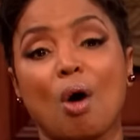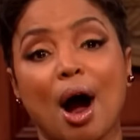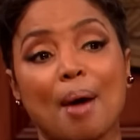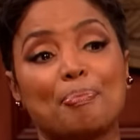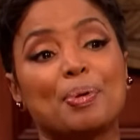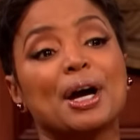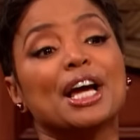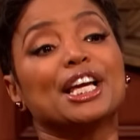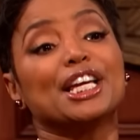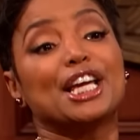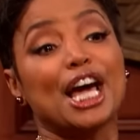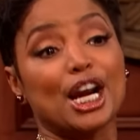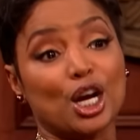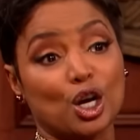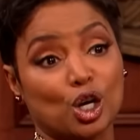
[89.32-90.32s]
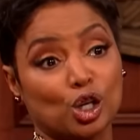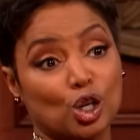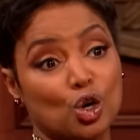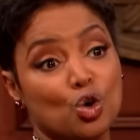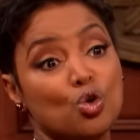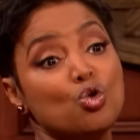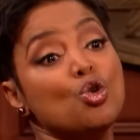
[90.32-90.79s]
up, get a
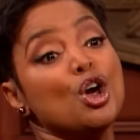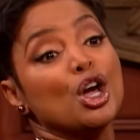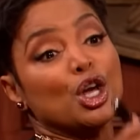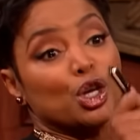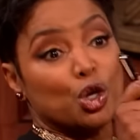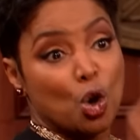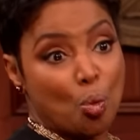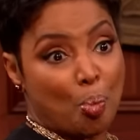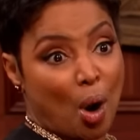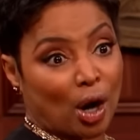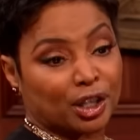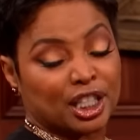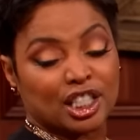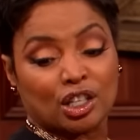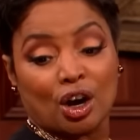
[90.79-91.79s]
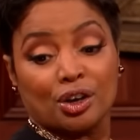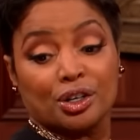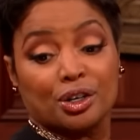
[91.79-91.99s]
clue. You bought this on